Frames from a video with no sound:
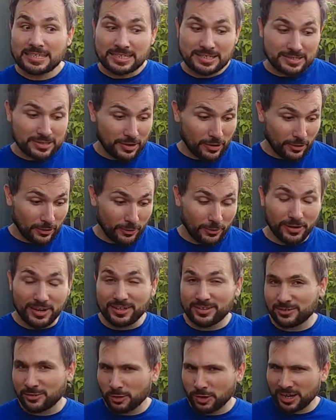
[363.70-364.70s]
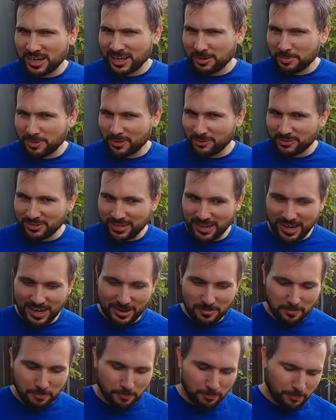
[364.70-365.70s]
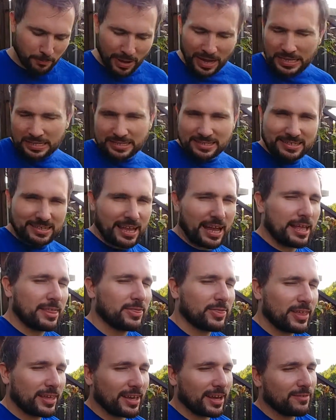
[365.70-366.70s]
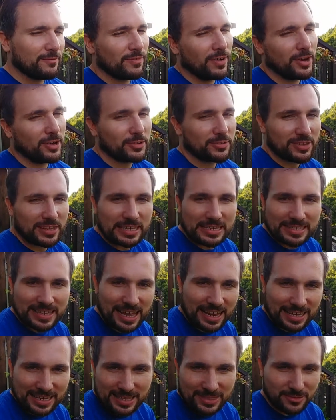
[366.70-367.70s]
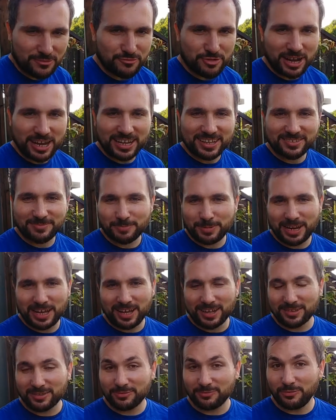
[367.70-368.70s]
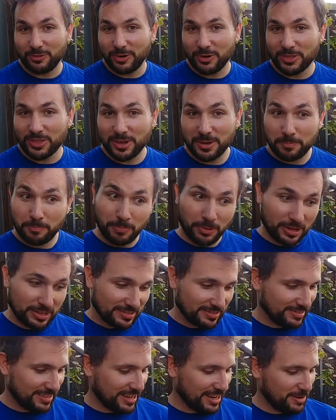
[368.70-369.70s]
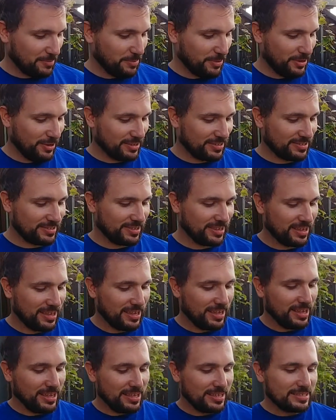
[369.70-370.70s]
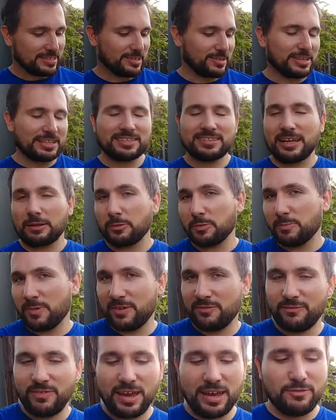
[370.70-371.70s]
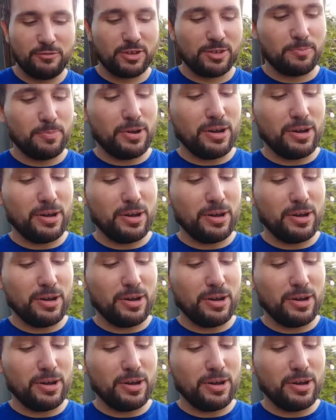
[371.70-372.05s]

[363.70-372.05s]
So it took a little bit of time, but I think I found exactly the right plants for the pots that I bought. So let's start with my favorite